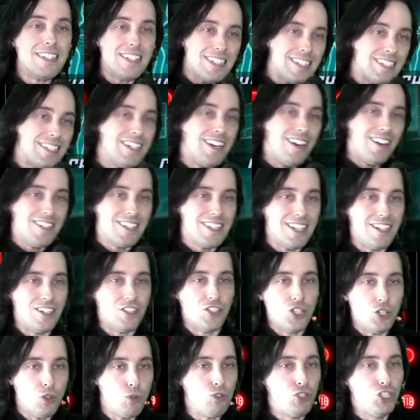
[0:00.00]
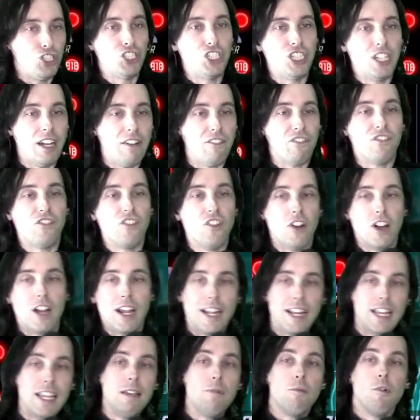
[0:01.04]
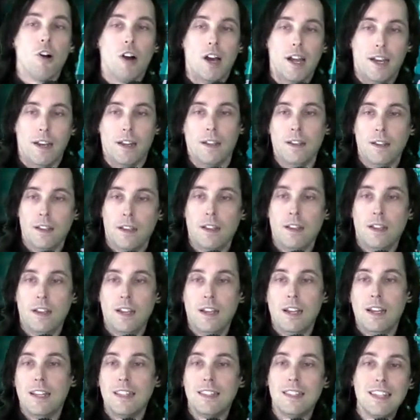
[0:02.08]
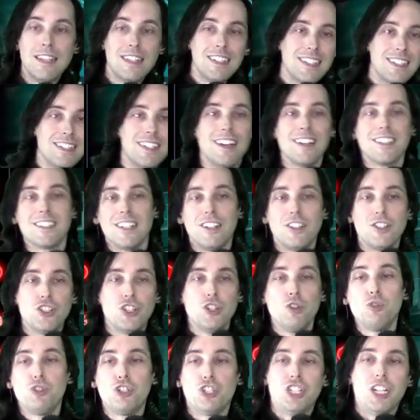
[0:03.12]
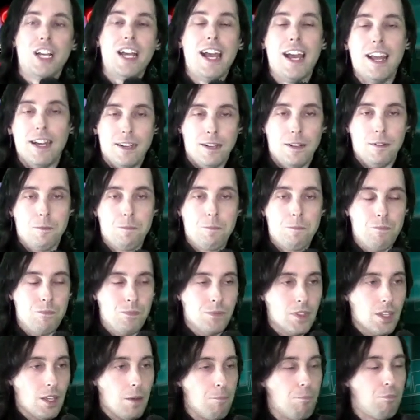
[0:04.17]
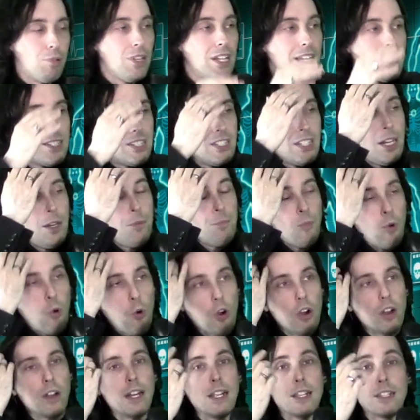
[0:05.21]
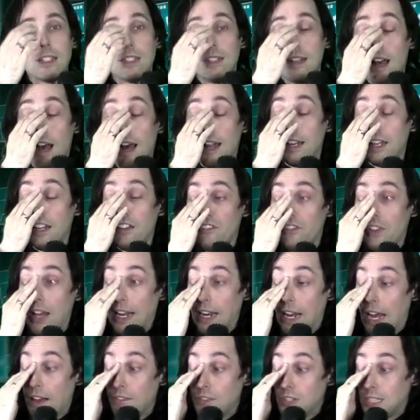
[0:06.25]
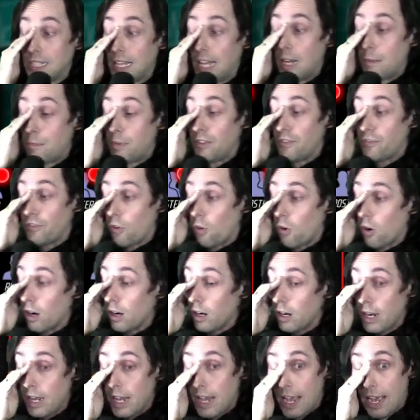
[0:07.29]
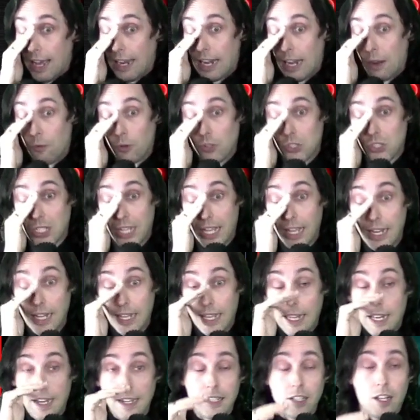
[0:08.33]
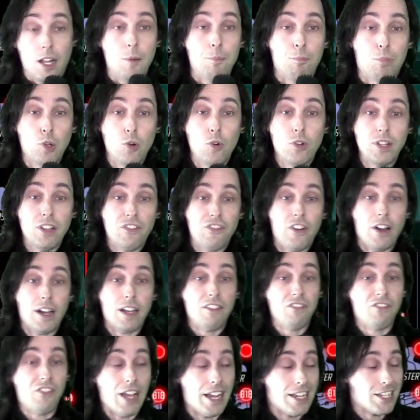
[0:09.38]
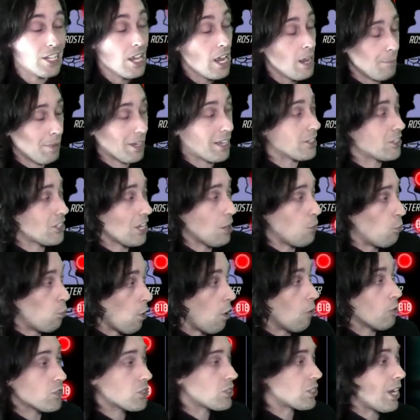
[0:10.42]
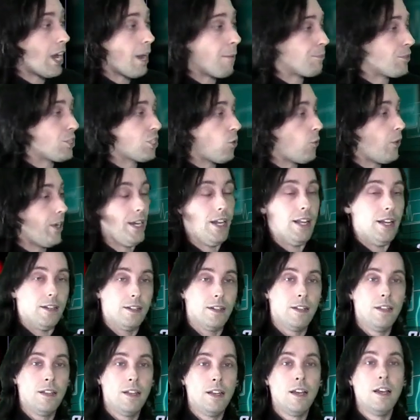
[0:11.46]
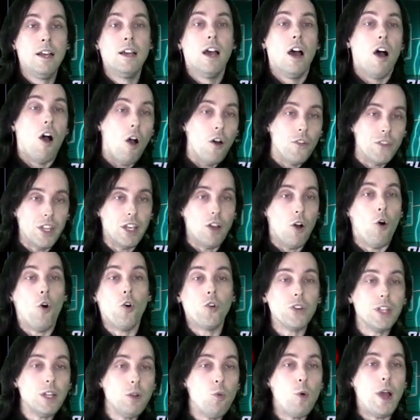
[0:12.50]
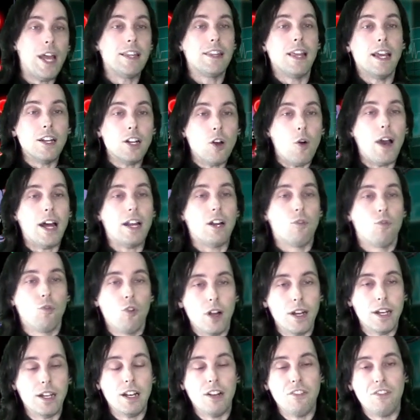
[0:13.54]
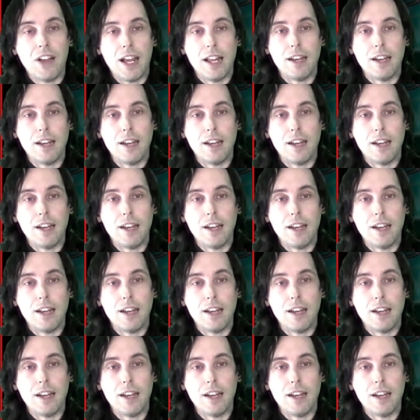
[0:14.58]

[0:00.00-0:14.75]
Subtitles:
doesn't do shit for anyone. This doesn't do shit. Blitzing more is not an event. I've said it before, and I will say it again until I'm blue in the fucking face, because they won't stop doing it. The only way they know how to run an event